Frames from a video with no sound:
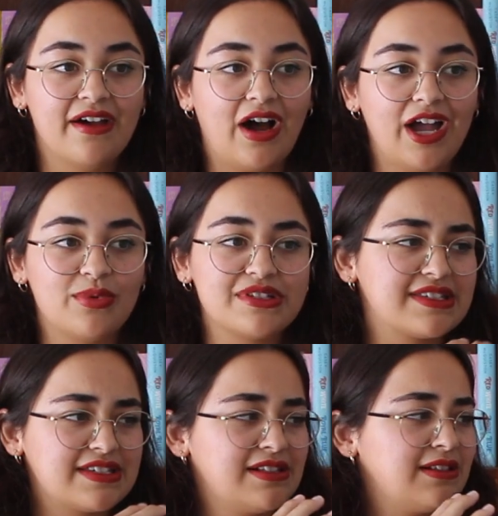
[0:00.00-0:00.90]
I was
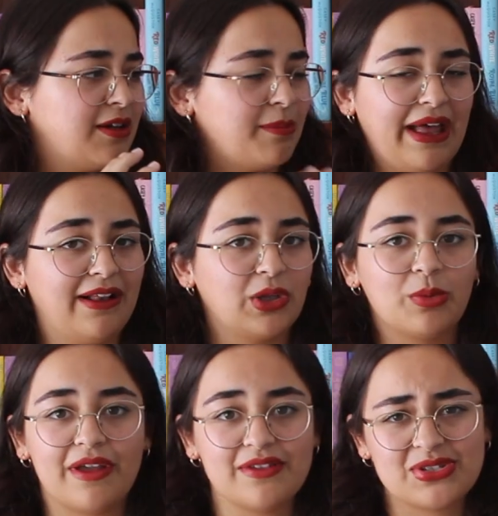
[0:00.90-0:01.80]
still
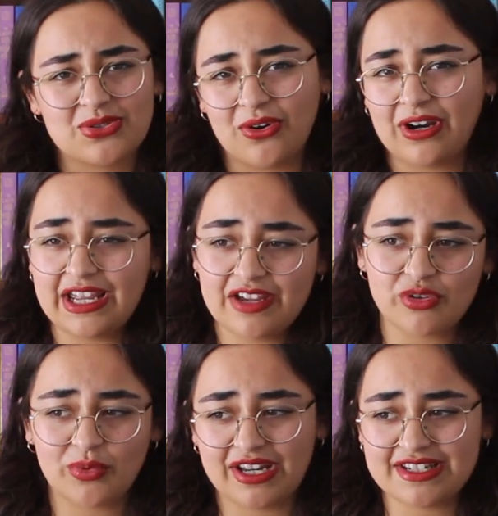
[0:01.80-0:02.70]
compelled by the story
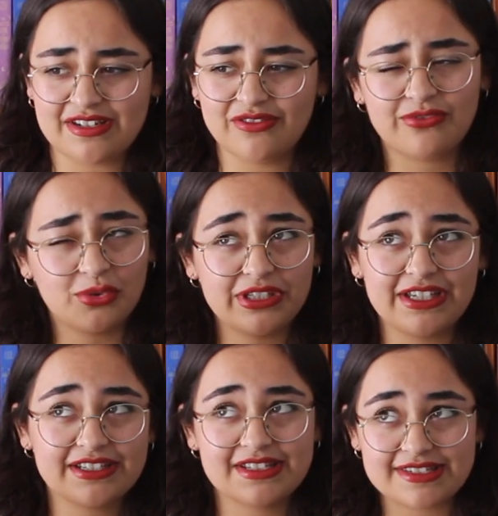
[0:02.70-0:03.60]
even when I didn't
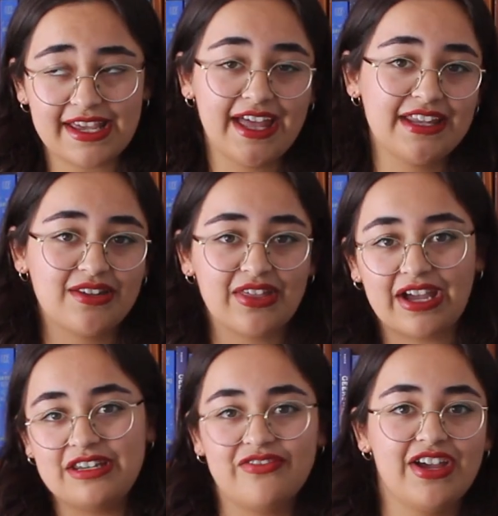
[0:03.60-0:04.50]
fully understand the
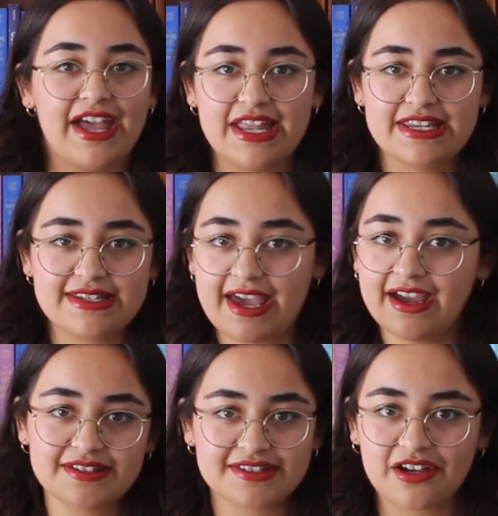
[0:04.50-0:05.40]
kind of
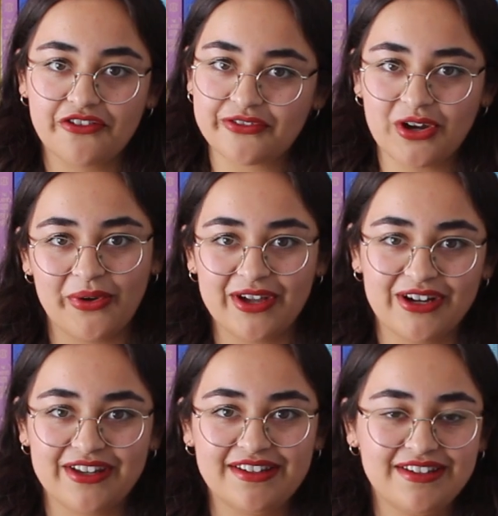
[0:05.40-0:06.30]
tech stuff going
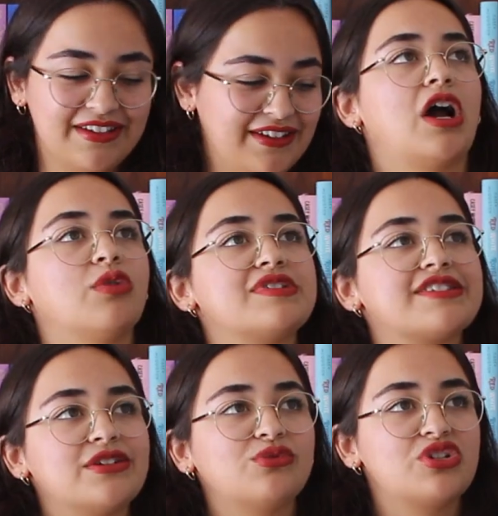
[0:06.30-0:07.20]
on. I was
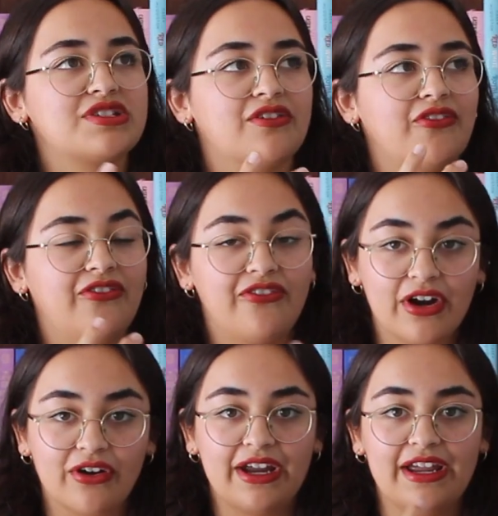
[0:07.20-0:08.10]
still just
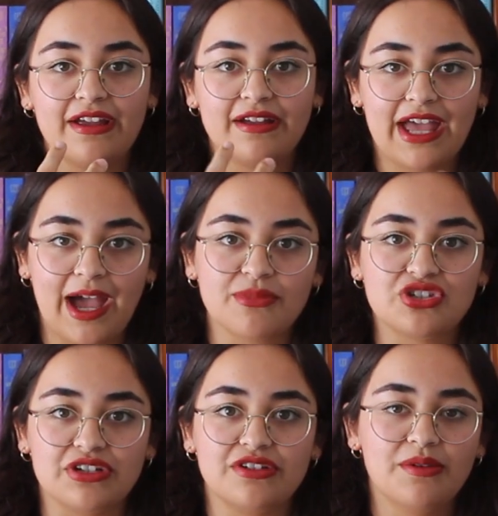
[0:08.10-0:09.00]
very
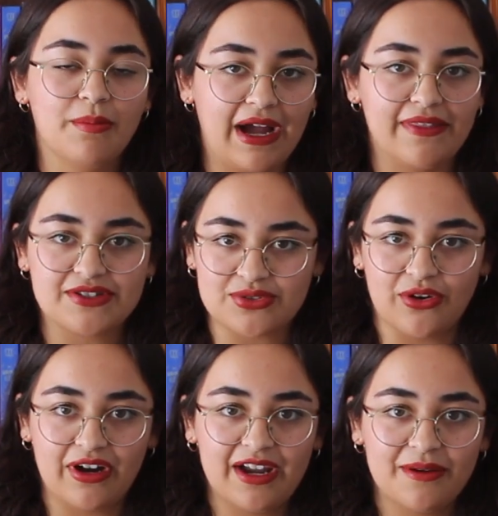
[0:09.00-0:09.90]
captured by the
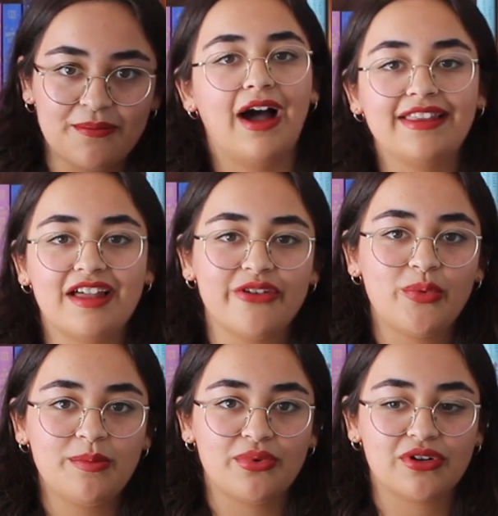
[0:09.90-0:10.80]
story. I love it
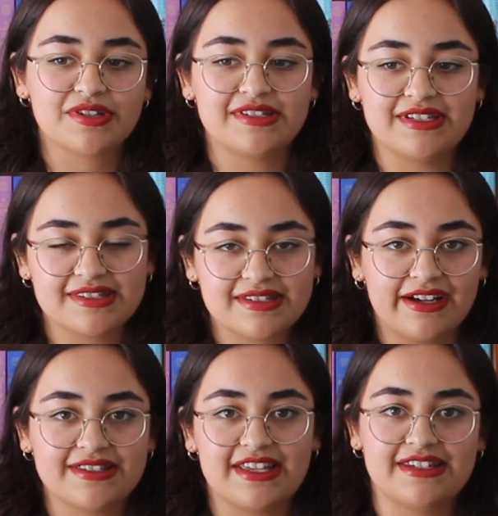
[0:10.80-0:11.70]
when books
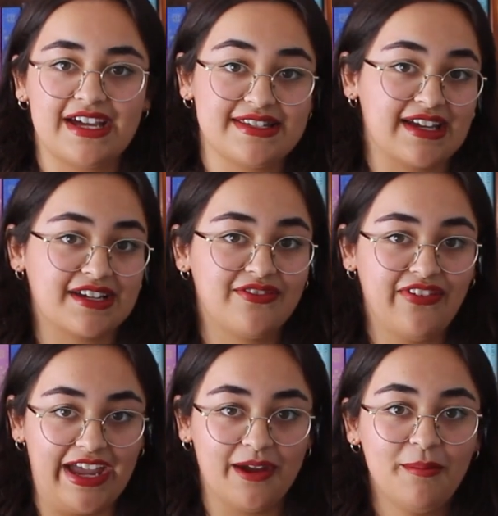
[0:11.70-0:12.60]
discuss and dissect
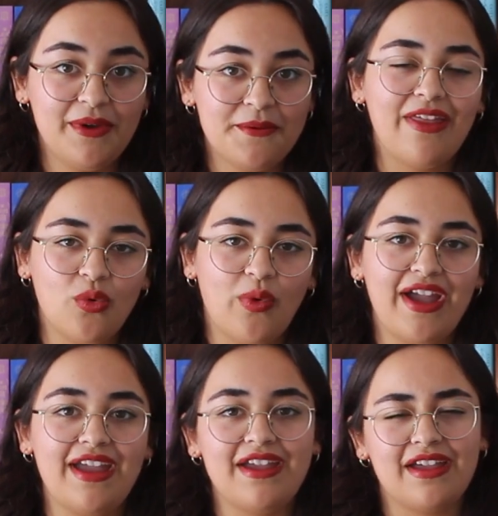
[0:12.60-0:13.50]
fame, and the
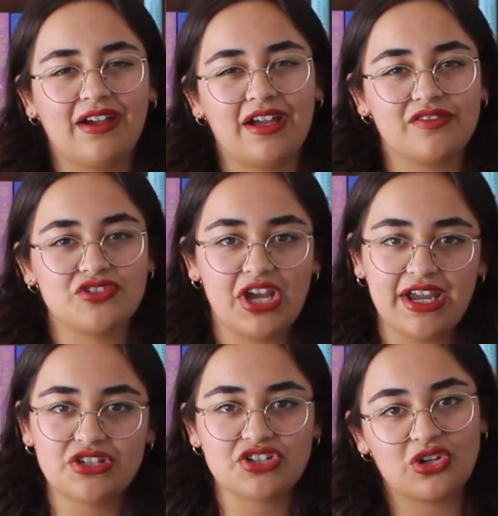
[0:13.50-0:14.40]
way it can kind of
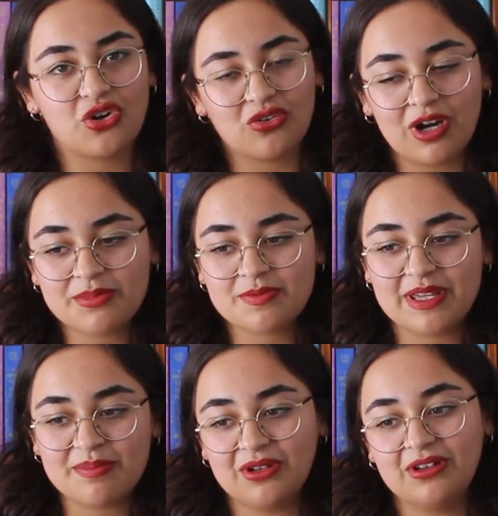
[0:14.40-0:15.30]
change and corrupt
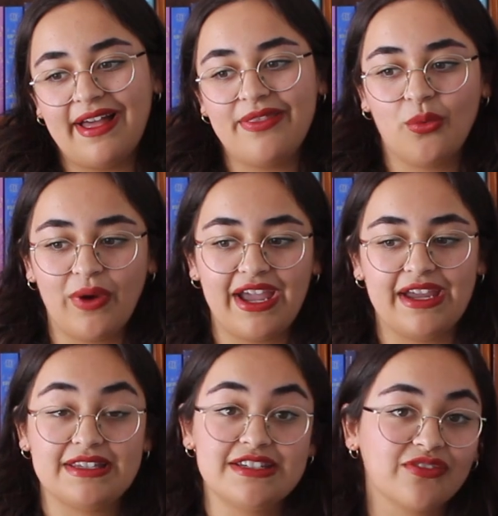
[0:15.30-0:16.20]
people and the
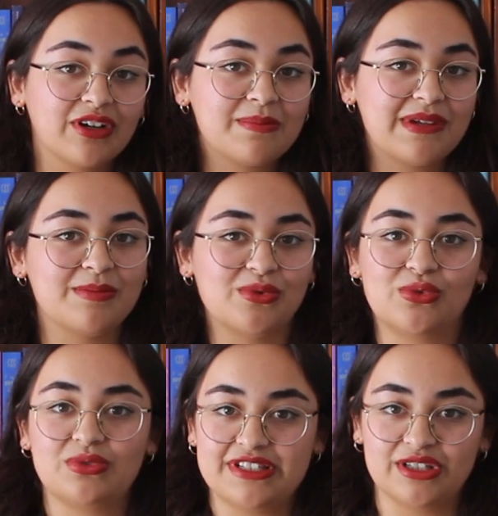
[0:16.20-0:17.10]
way different
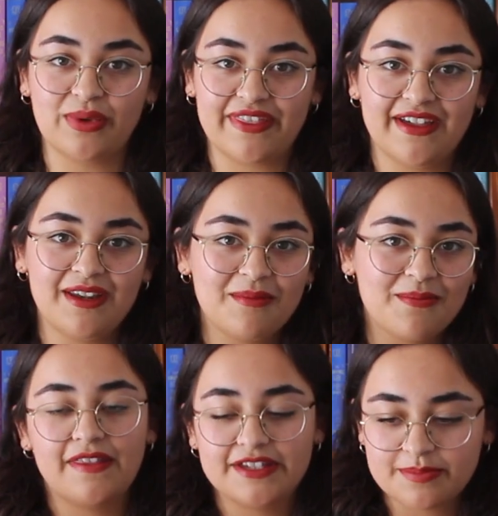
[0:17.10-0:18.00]
people deal with it.
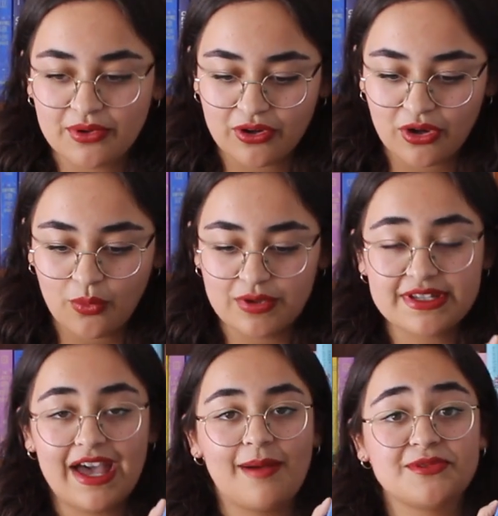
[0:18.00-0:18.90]
This book
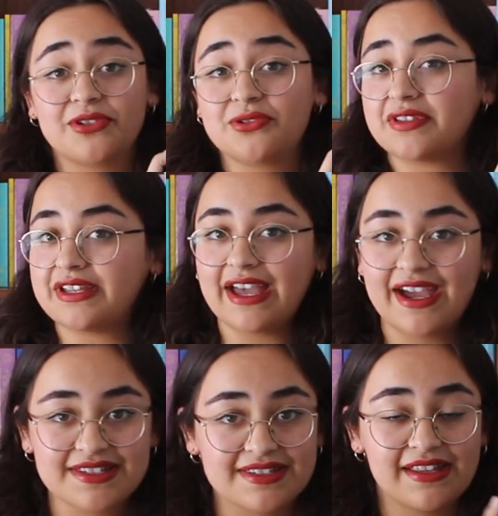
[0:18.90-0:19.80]
was absolutely
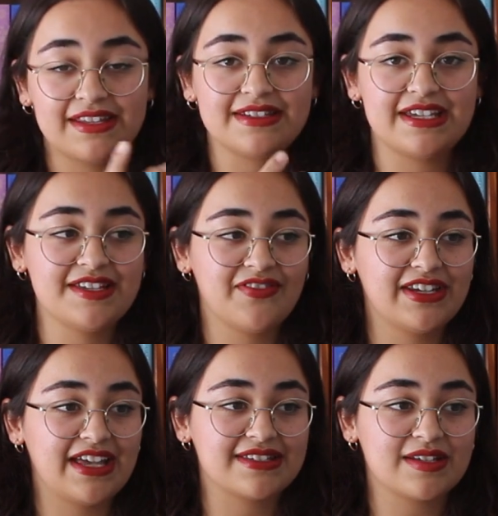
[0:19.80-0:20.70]
excellent,
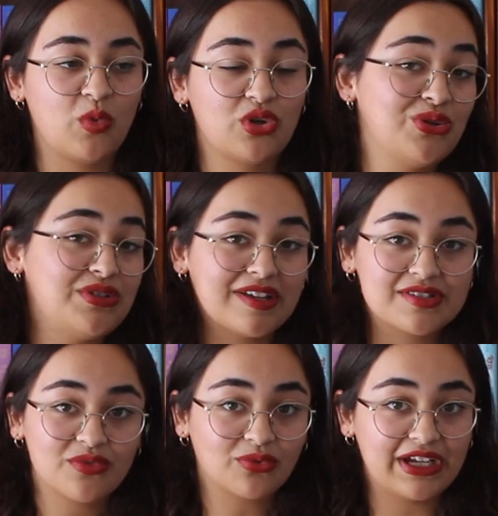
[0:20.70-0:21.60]
even as someone who
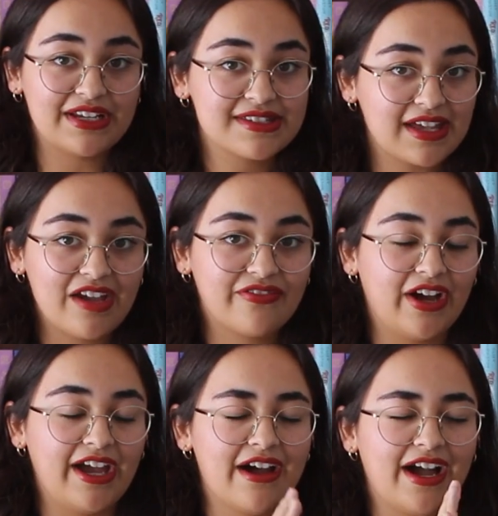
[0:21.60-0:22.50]
doesn't read
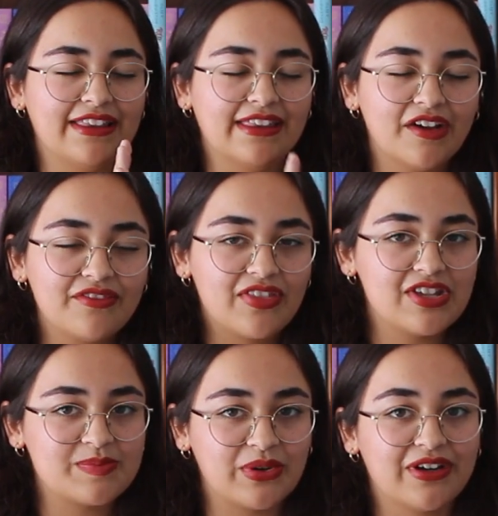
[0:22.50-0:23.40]
sci-fi. I loved
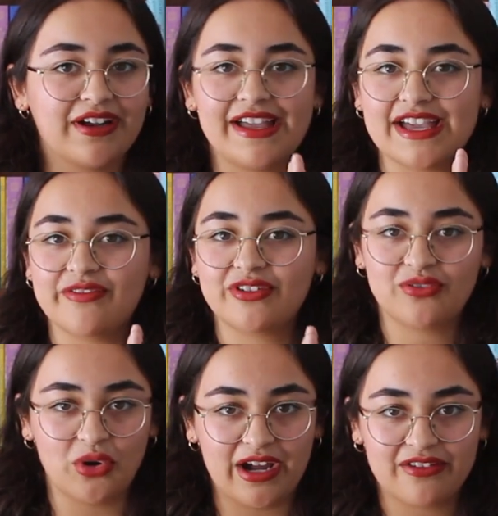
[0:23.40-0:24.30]
this book. I gave it
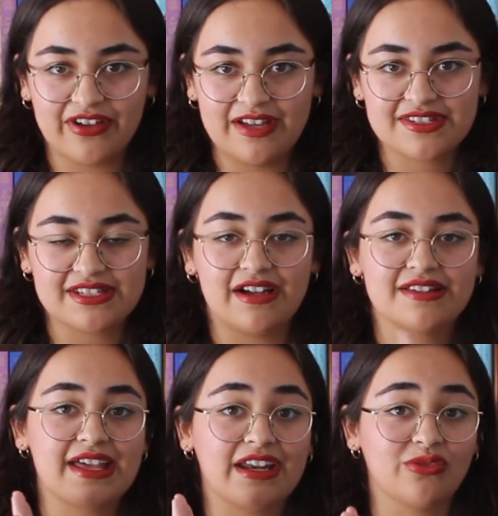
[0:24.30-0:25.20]
4 out of 5
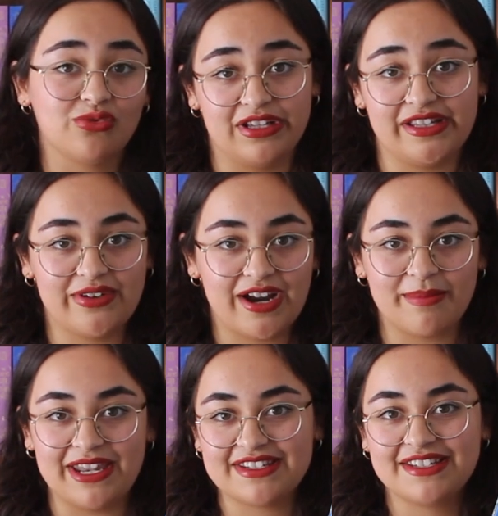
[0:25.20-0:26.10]
stars and I really
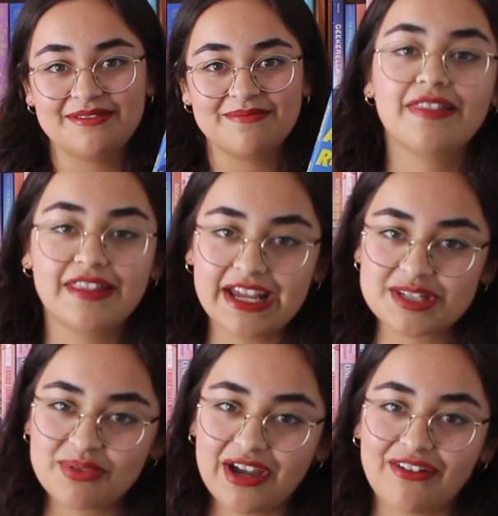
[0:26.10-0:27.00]
recommend it. The
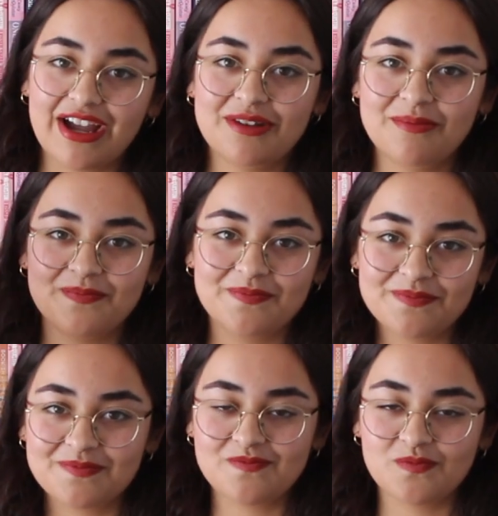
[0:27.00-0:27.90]
next book I read
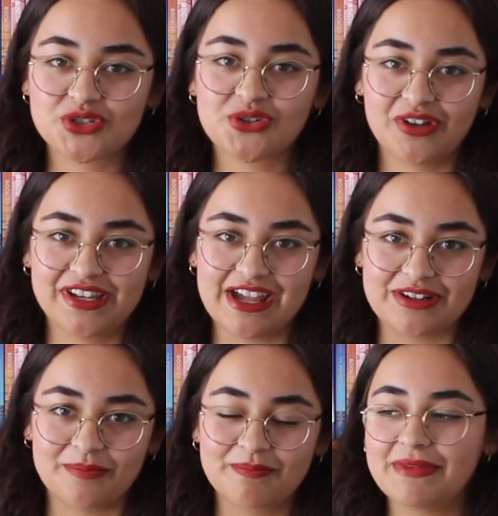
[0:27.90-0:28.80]
was Crooked
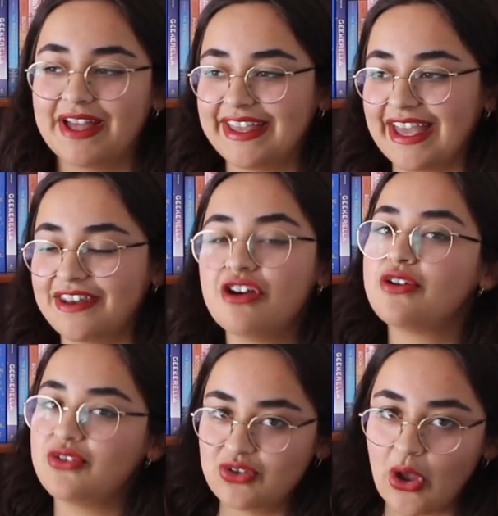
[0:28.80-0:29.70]
Kingdom. Again,
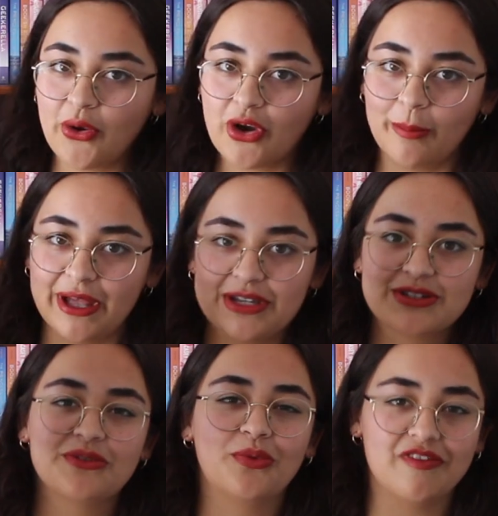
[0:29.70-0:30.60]
no
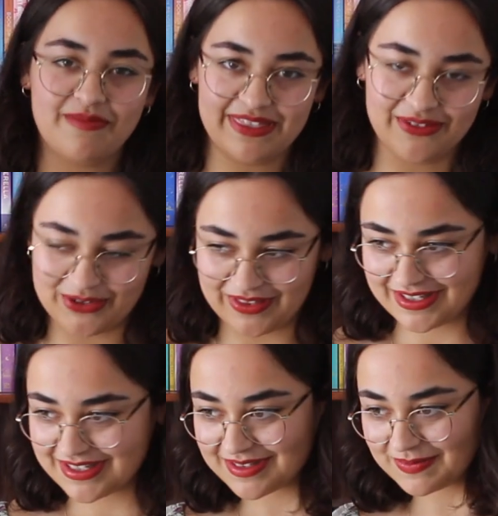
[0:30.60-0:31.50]
comment, we've been through
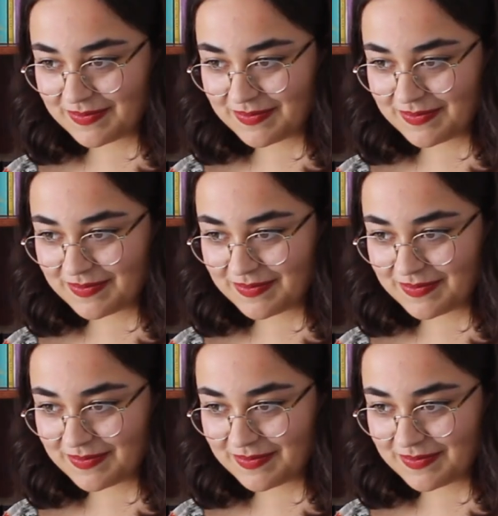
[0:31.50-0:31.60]
this.